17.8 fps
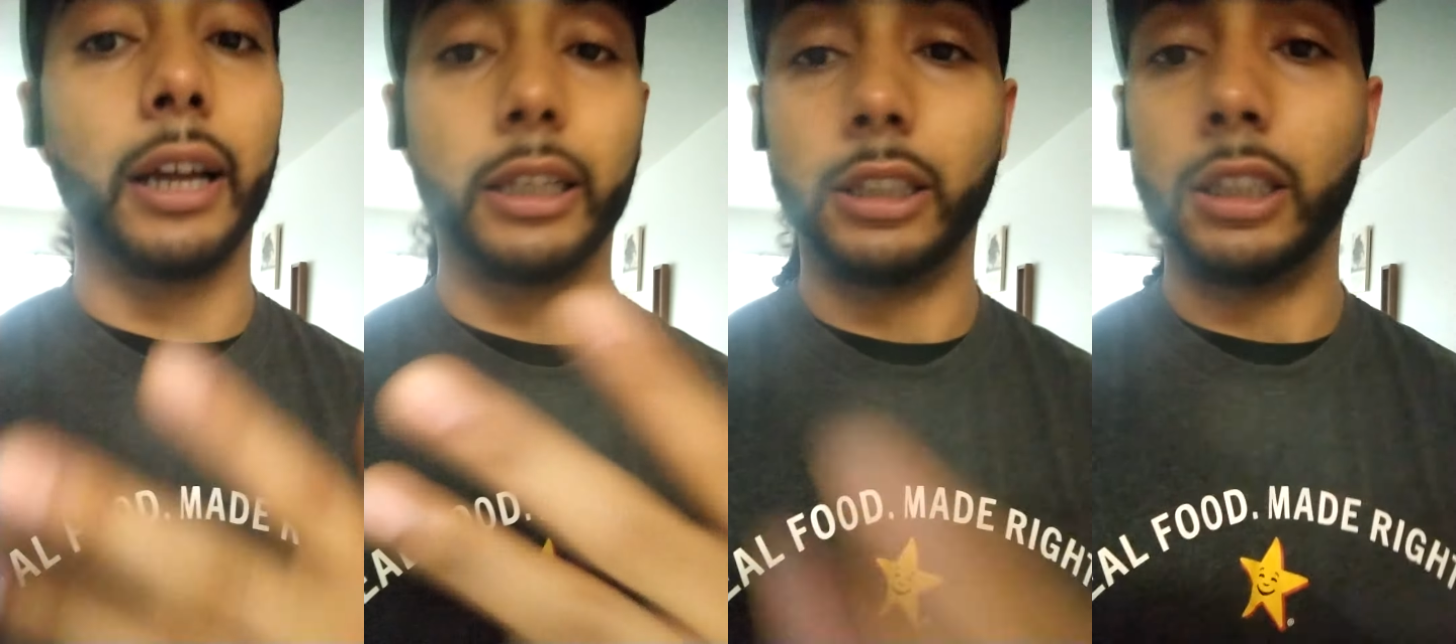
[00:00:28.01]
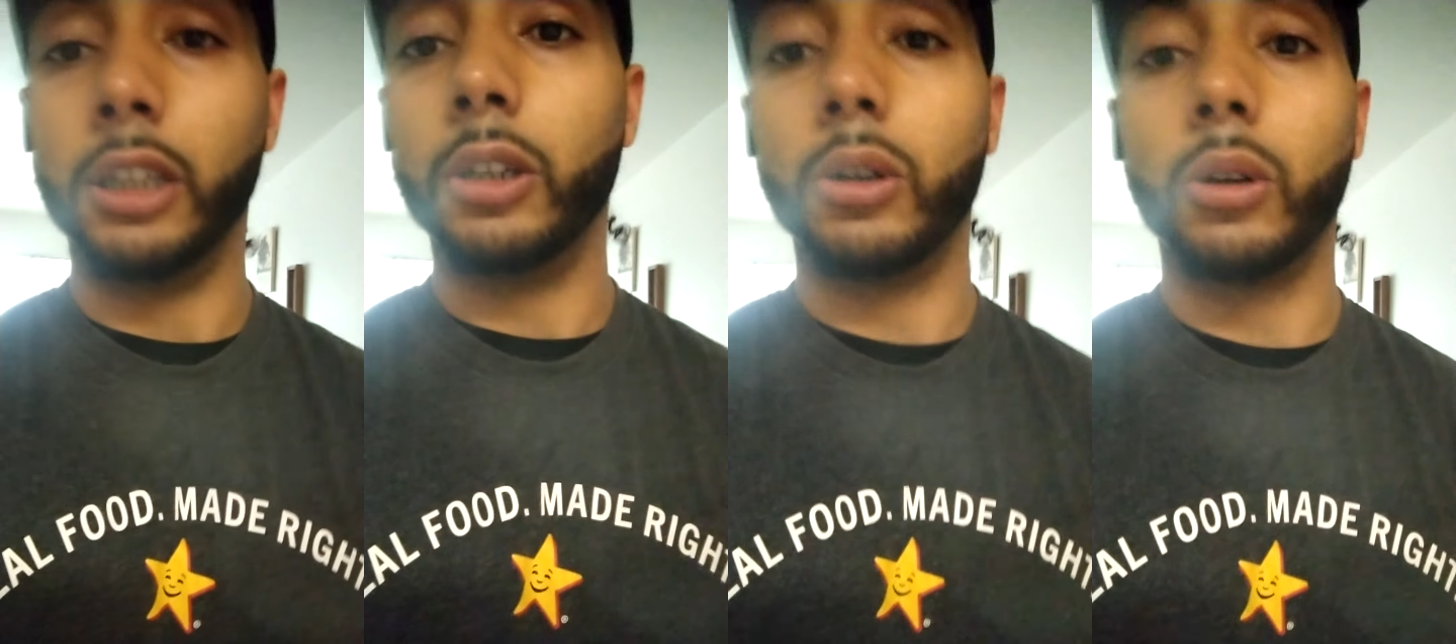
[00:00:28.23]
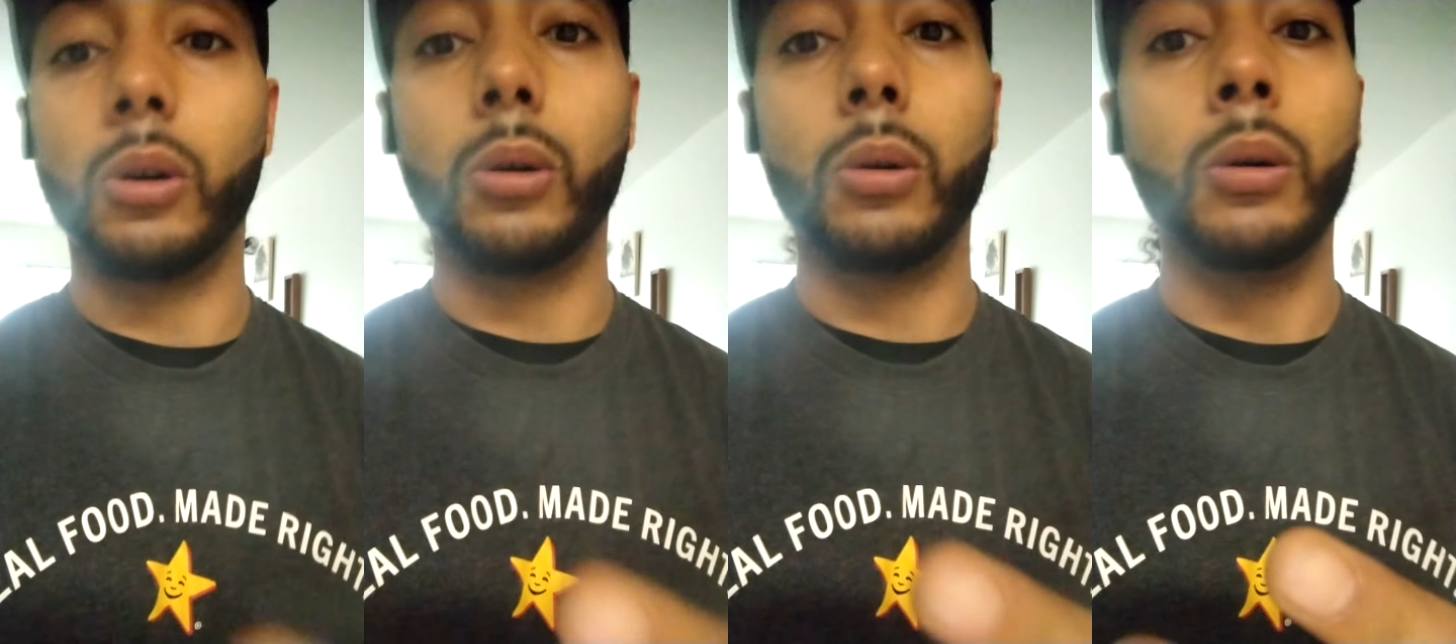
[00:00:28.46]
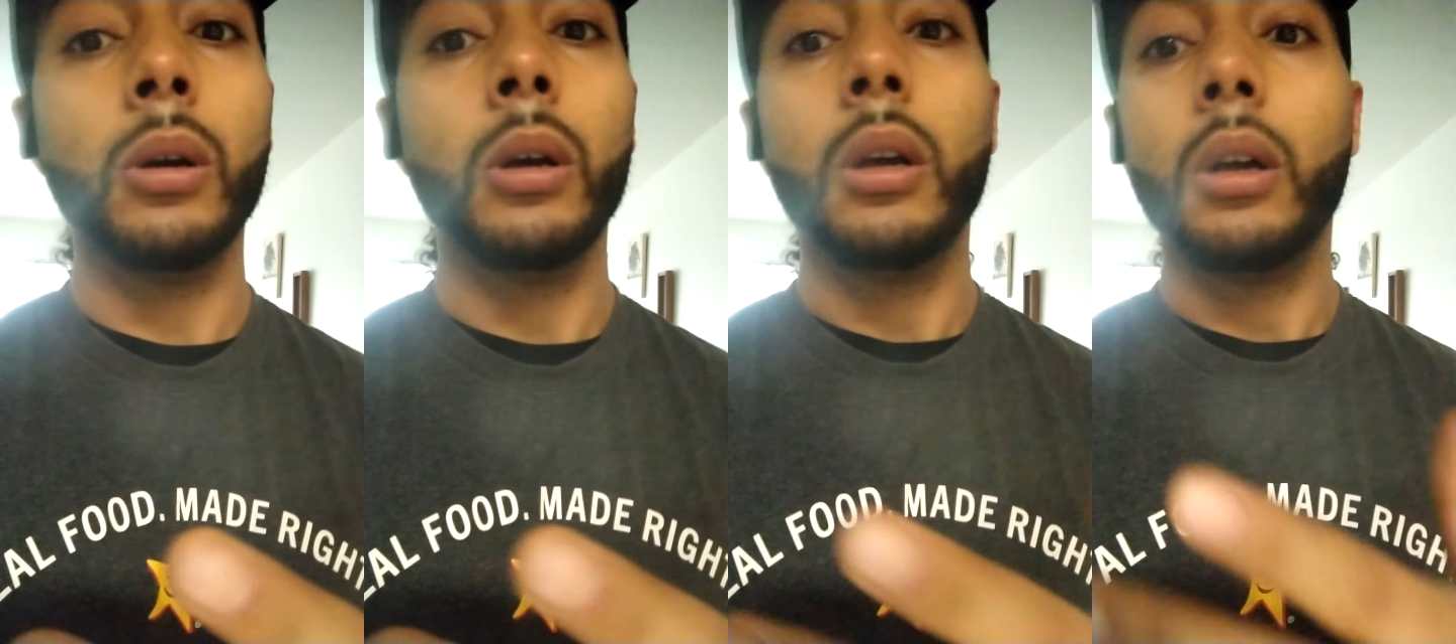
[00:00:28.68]

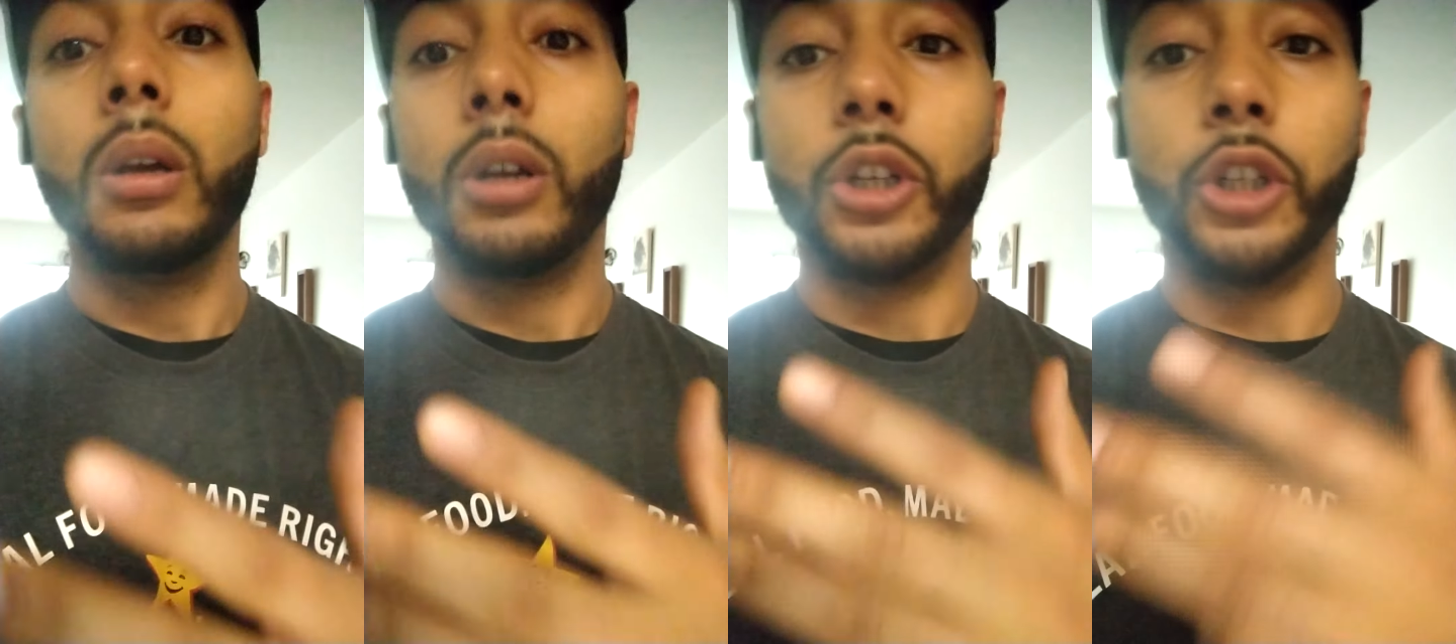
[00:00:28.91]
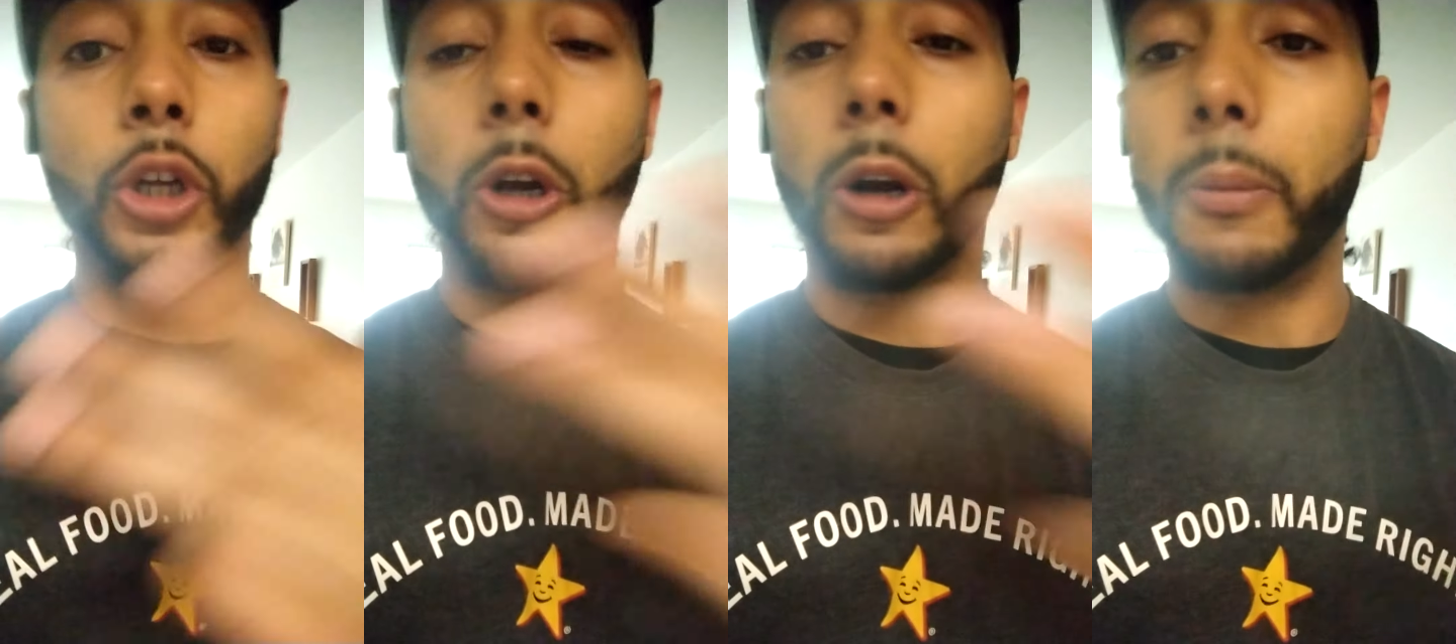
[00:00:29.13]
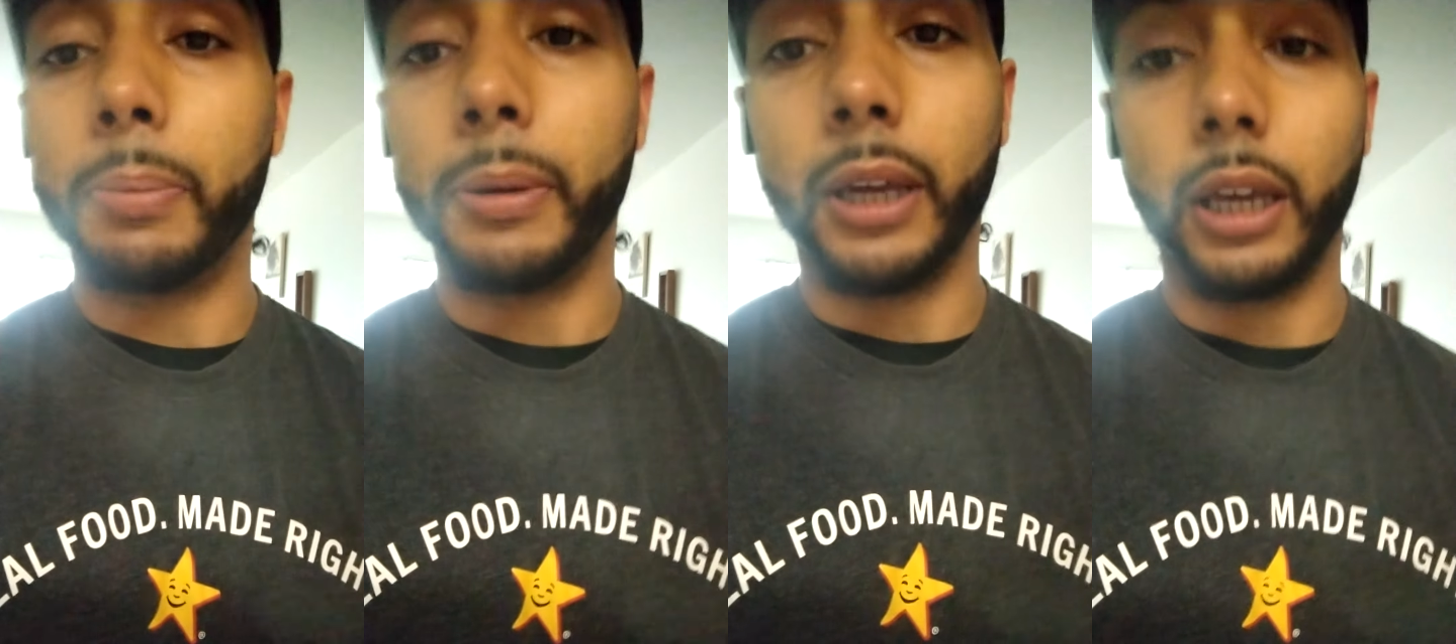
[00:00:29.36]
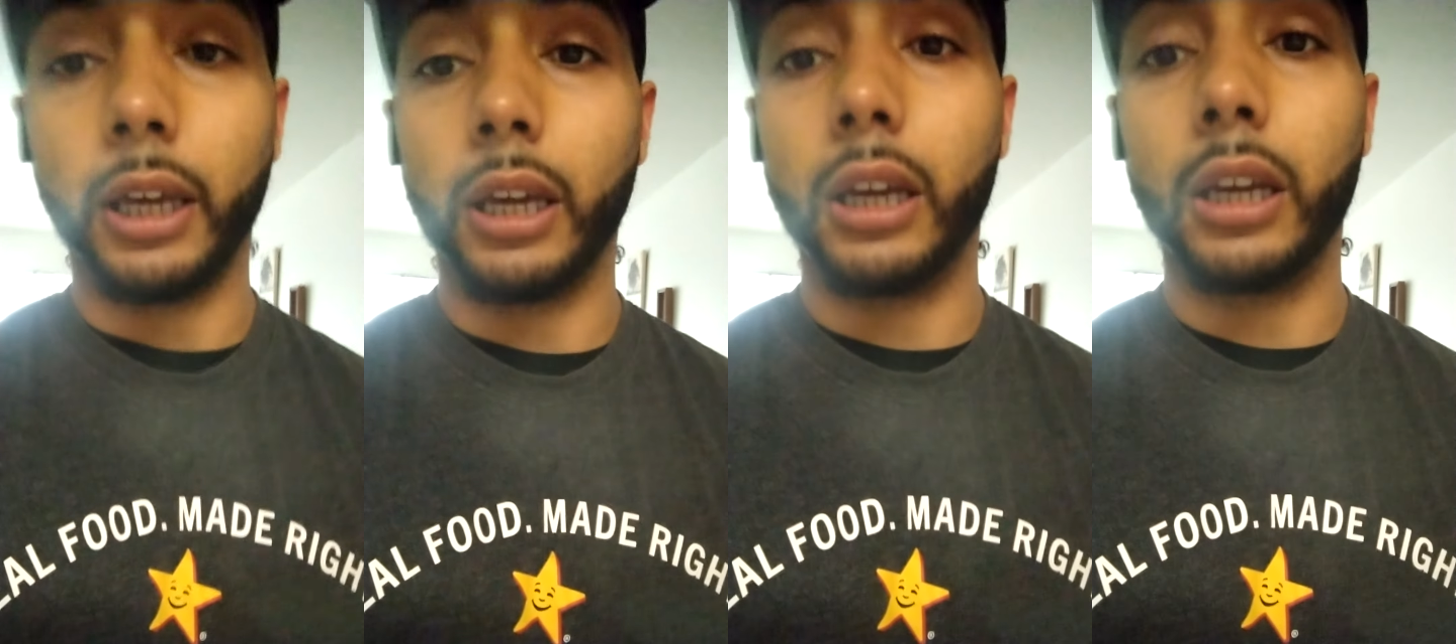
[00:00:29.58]
Latino,
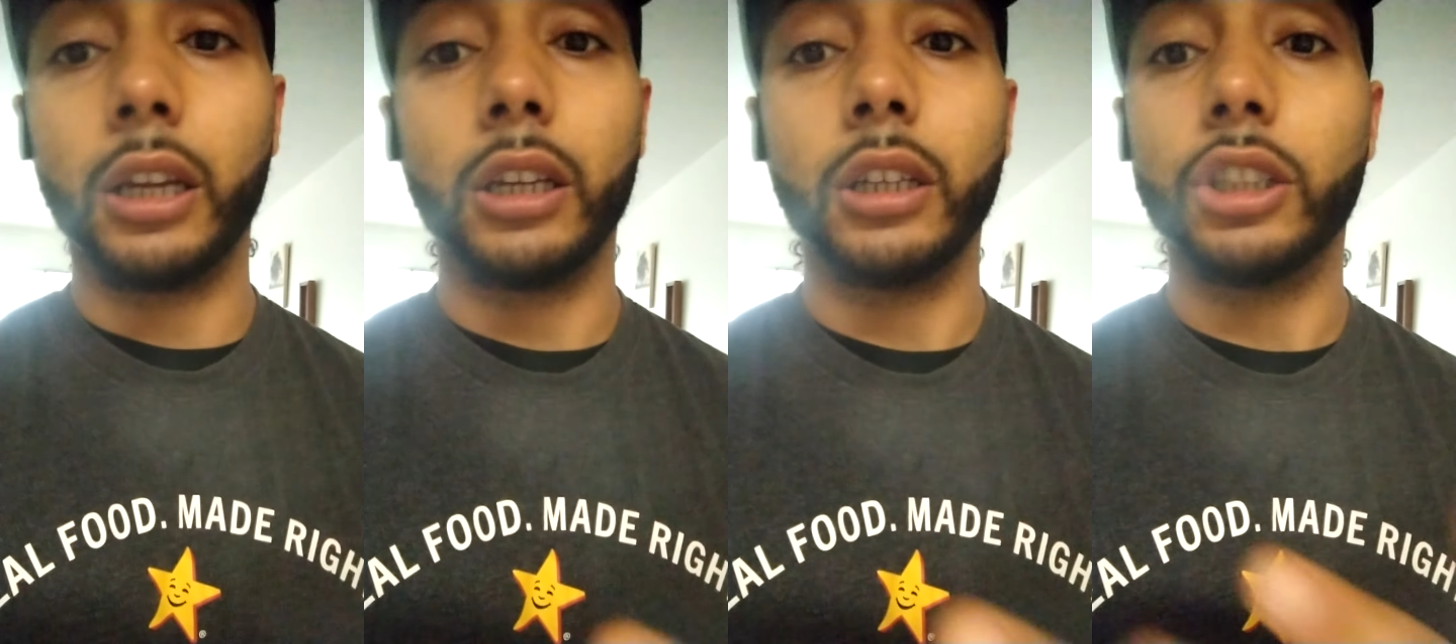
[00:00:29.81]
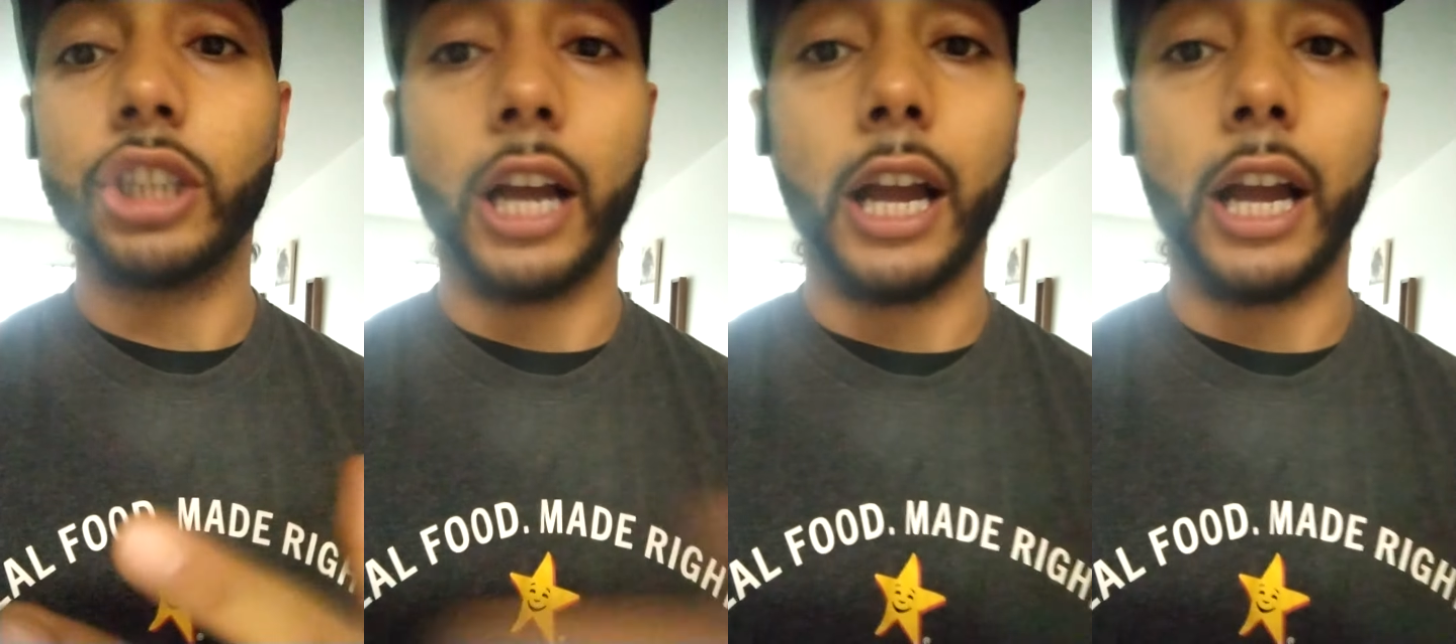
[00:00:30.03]
European,